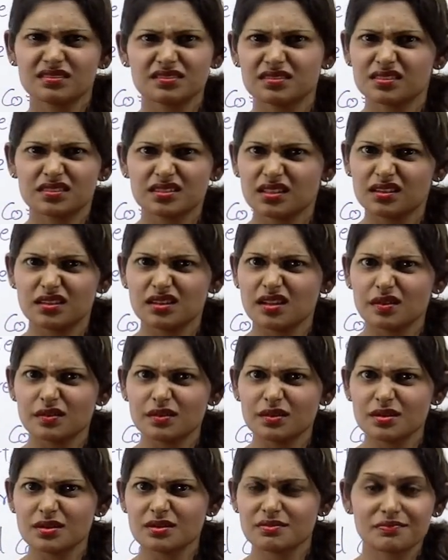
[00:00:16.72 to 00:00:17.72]
Still
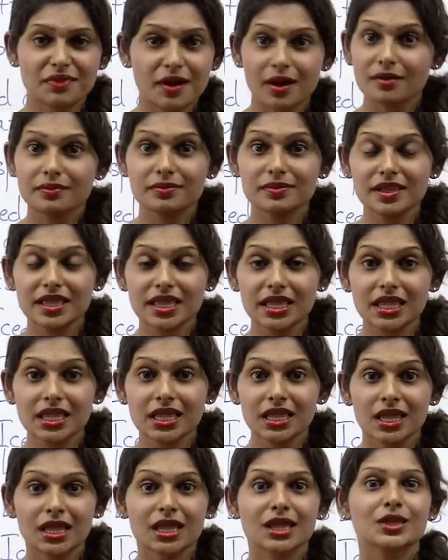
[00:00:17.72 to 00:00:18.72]
no?
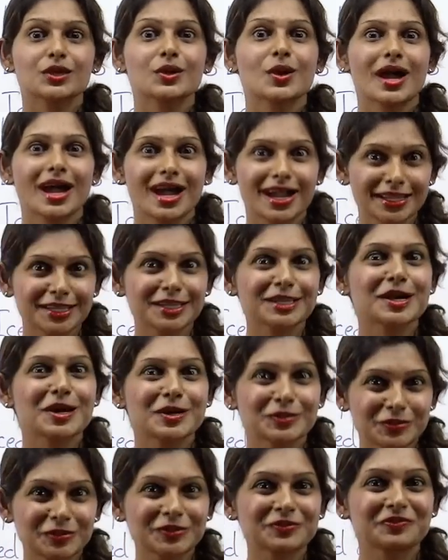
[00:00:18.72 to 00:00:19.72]
Probably you're hanging
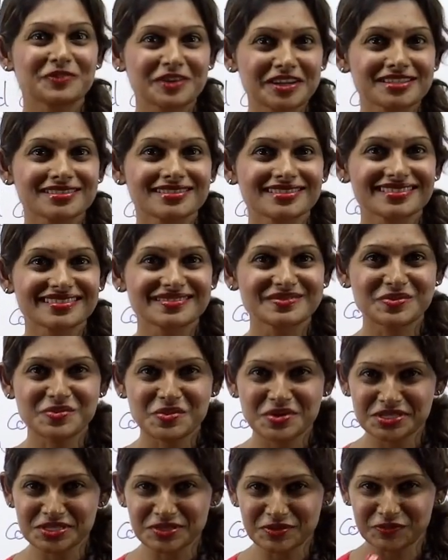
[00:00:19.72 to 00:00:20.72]
out with friends.
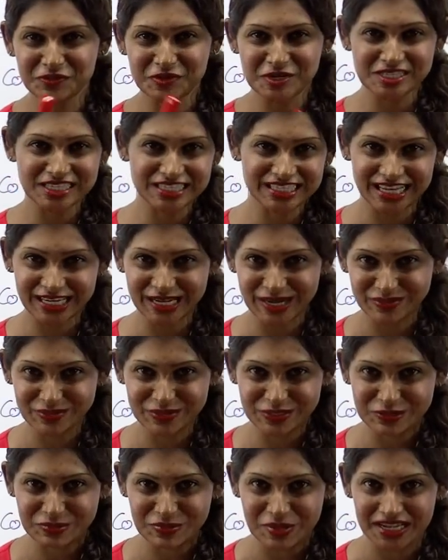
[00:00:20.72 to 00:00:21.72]
What is the first thing that
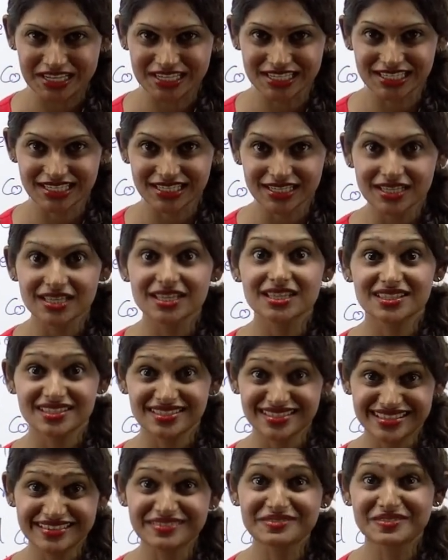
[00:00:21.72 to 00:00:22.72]
comes to mind?
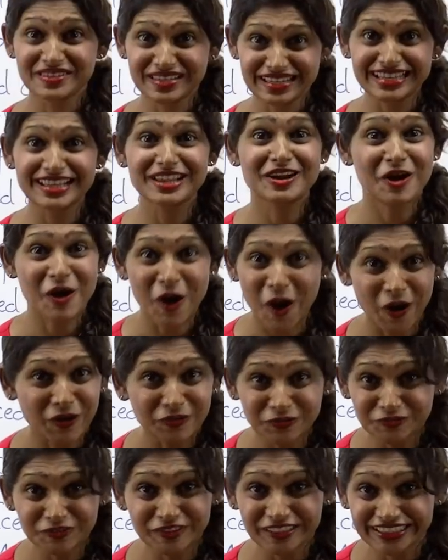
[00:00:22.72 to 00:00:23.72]
Definitely
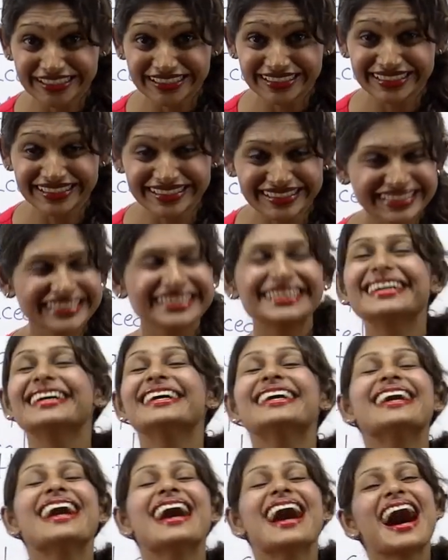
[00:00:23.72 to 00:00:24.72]
coffee.
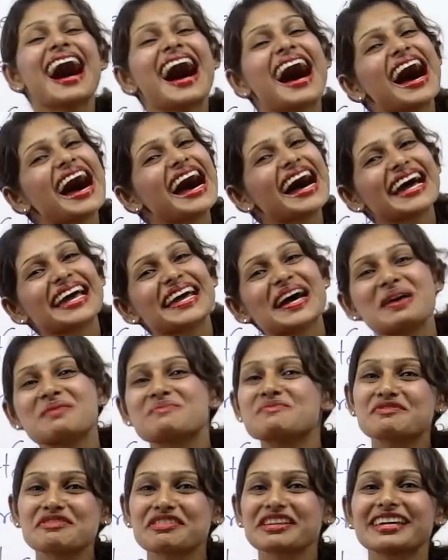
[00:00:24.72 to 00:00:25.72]
Hi,
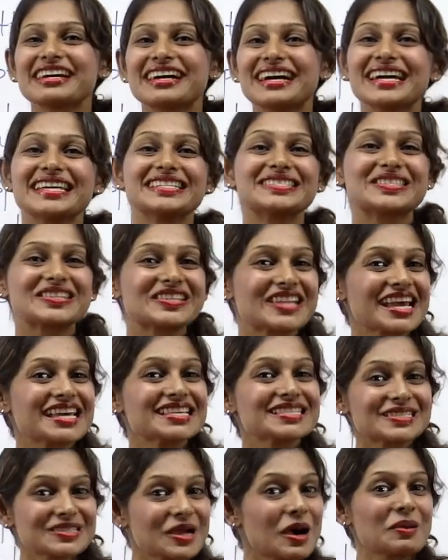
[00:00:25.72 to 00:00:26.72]
I'm Ria, and
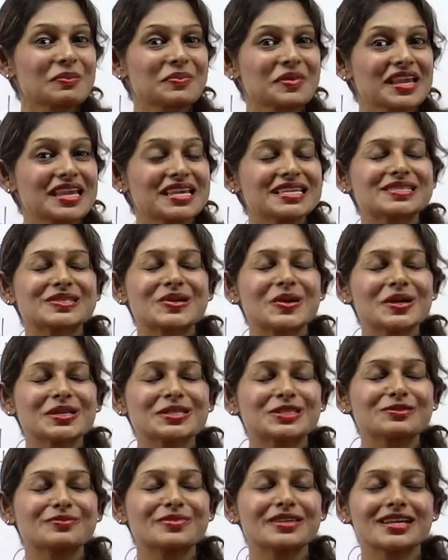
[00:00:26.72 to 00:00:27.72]
today's topic is
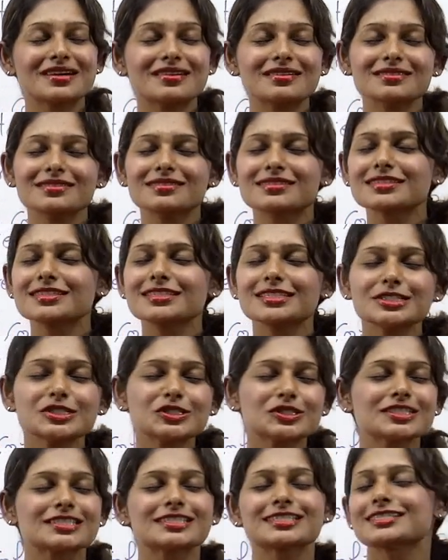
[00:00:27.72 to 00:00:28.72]
going to be on
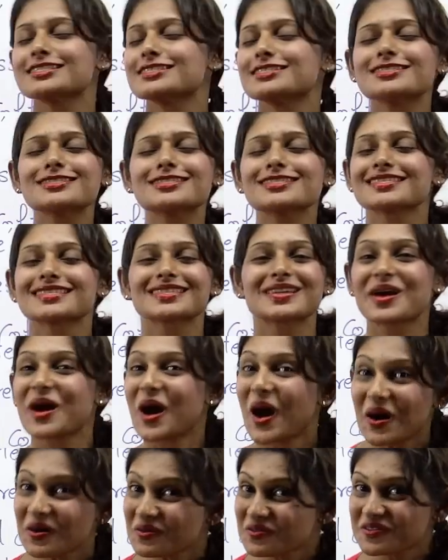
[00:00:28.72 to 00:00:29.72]
delicious
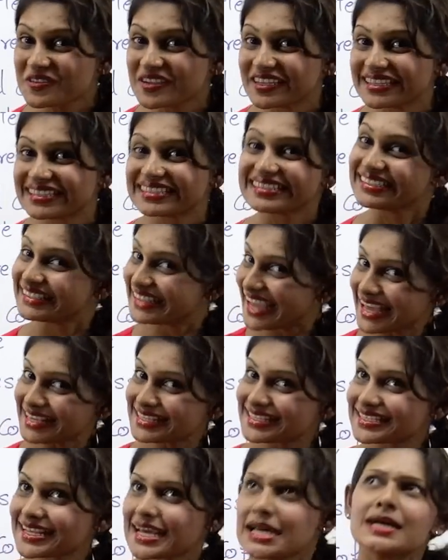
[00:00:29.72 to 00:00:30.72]
coffee.
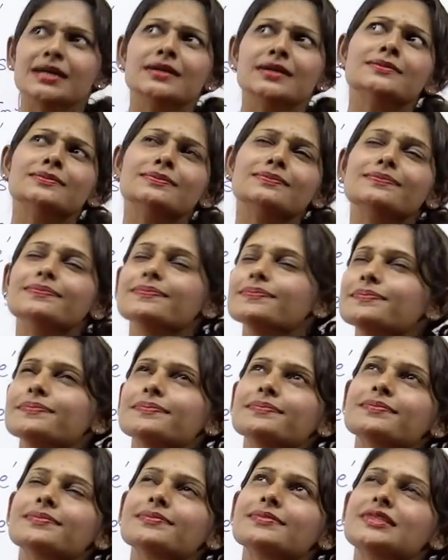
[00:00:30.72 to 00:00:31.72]
Yes.
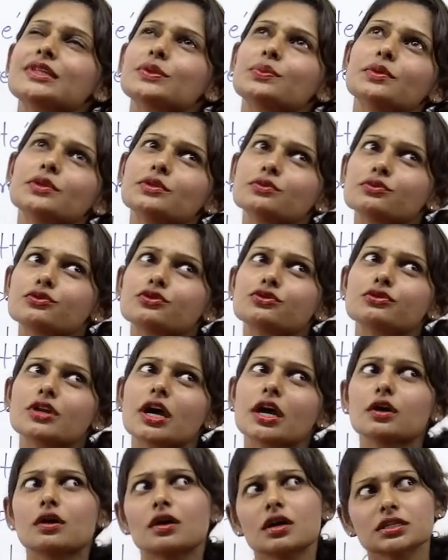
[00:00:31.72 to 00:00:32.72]
So what should
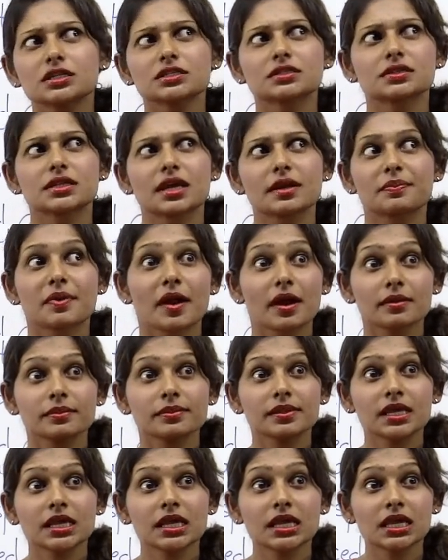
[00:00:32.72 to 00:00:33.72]
I order today?
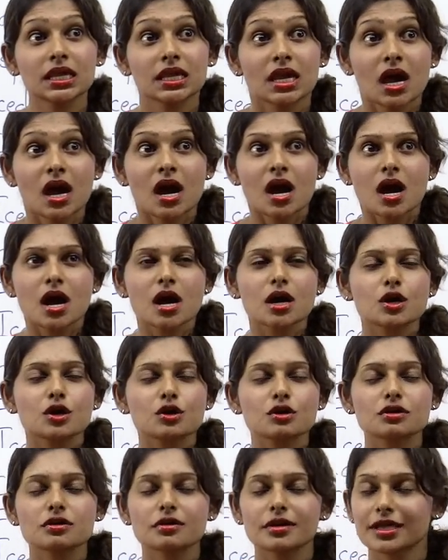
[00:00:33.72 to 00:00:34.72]
Probably a
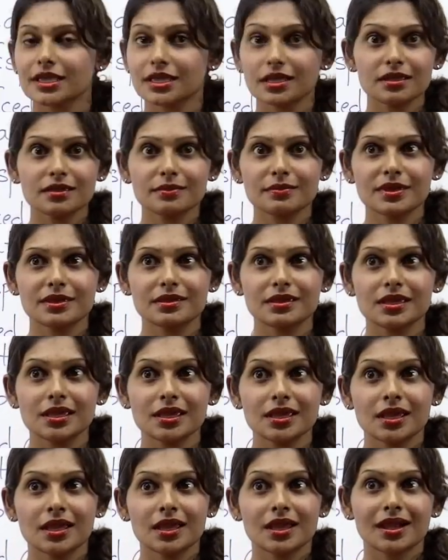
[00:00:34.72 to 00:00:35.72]

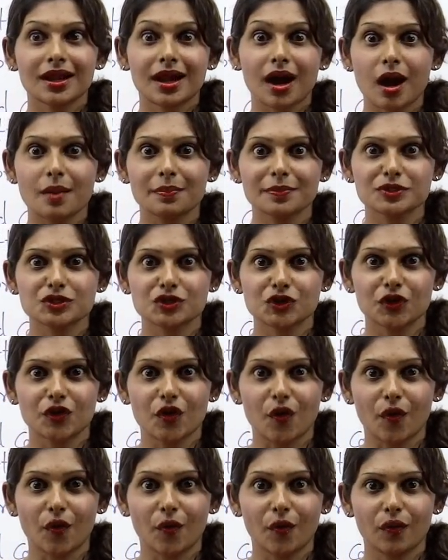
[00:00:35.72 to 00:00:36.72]
creamy
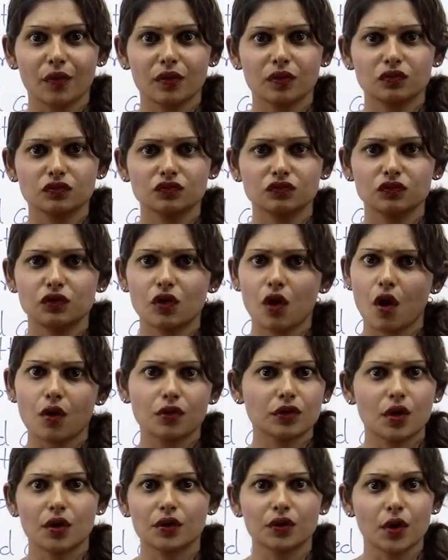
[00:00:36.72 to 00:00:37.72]
cappuccino.
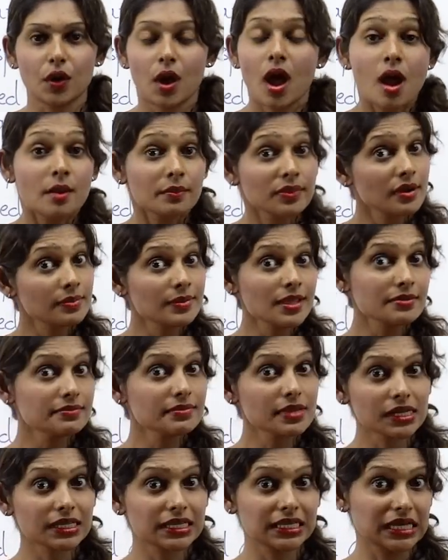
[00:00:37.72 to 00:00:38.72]
No. Probably a
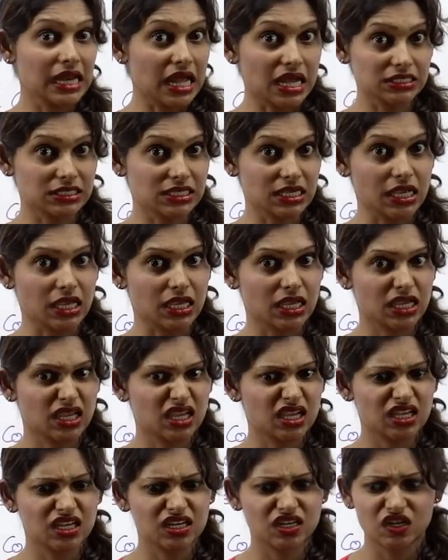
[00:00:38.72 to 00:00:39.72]
milky latte.
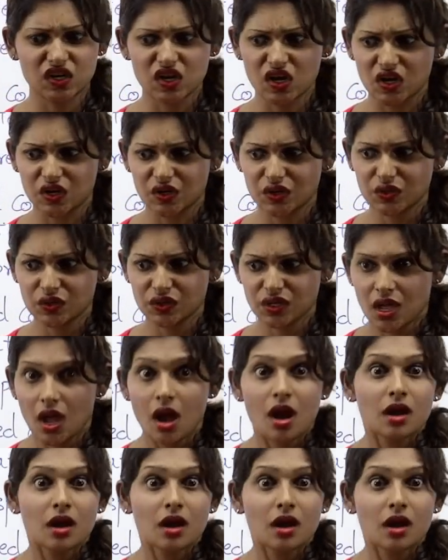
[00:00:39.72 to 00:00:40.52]
No.